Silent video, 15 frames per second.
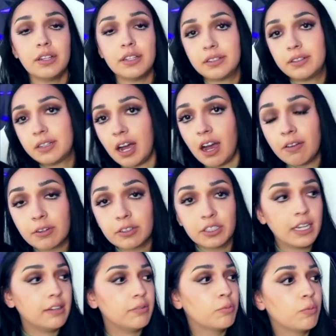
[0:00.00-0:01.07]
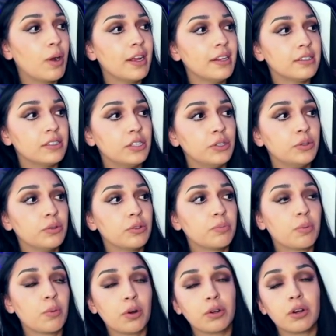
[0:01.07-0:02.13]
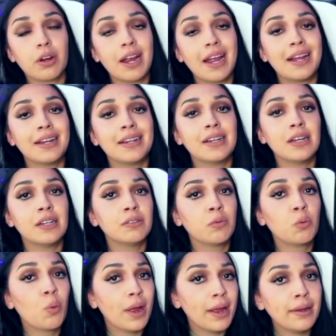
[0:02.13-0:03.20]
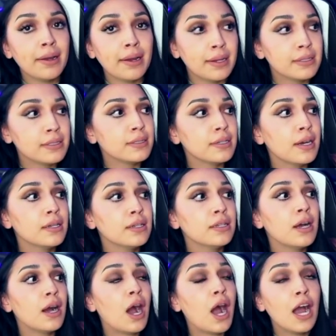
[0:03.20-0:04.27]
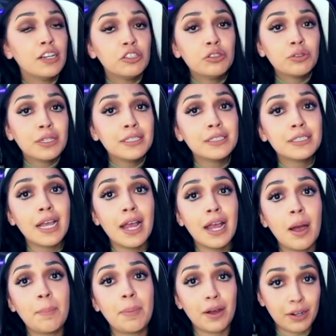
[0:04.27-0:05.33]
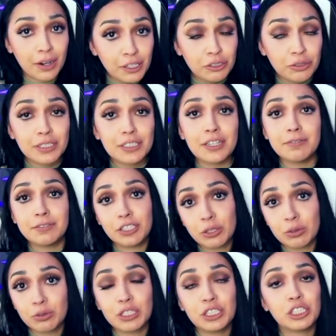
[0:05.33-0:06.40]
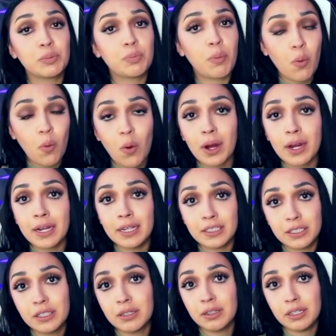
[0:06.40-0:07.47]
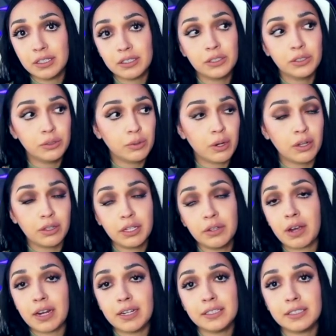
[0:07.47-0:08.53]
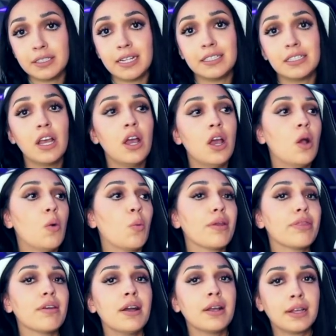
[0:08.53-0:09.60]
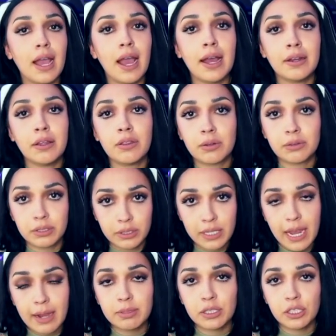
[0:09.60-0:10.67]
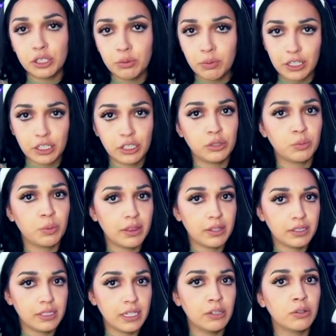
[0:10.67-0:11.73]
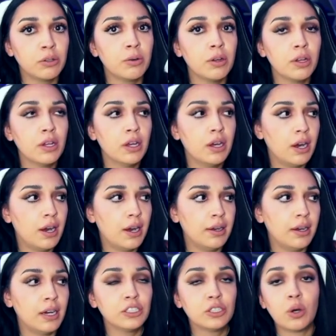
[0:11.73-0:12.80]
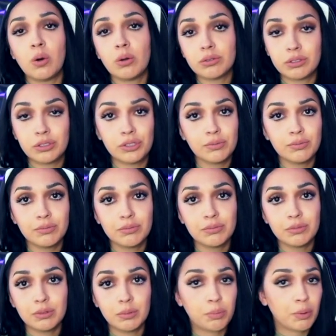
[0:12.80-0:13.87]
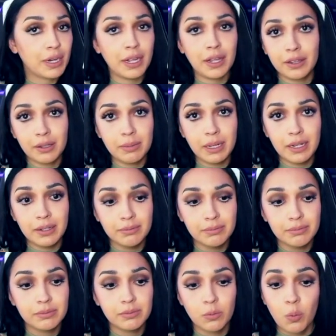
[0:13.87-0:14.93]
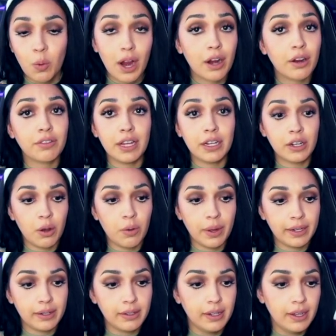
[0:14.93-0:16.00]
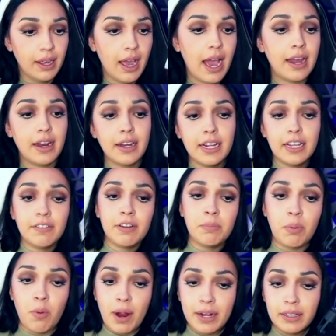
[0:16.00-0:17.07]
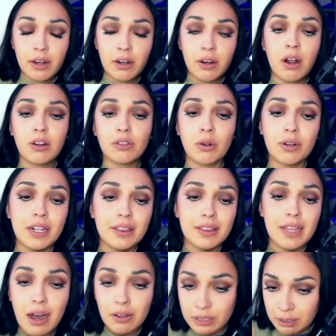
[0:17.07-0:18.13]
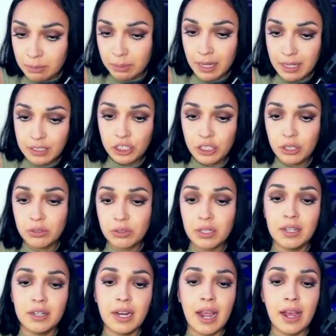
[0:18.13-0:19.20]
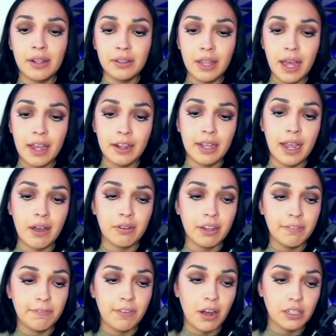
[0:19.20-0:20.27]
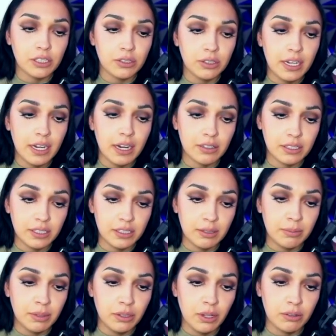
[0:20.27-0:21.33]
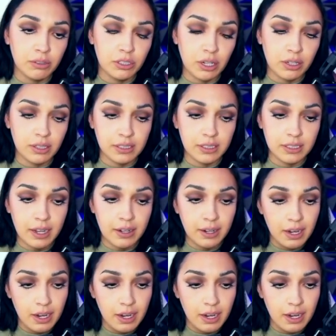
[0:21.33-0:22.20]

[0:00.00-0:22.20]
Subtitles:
covers it, went to the border and witnessed hundreds upon hundreds of children just pouring into the United States with, again, those same situations with the single adults bringing them in. Where are they going? At any given point, there are 30,000 plus children in LA County foster care system alone, Charla said.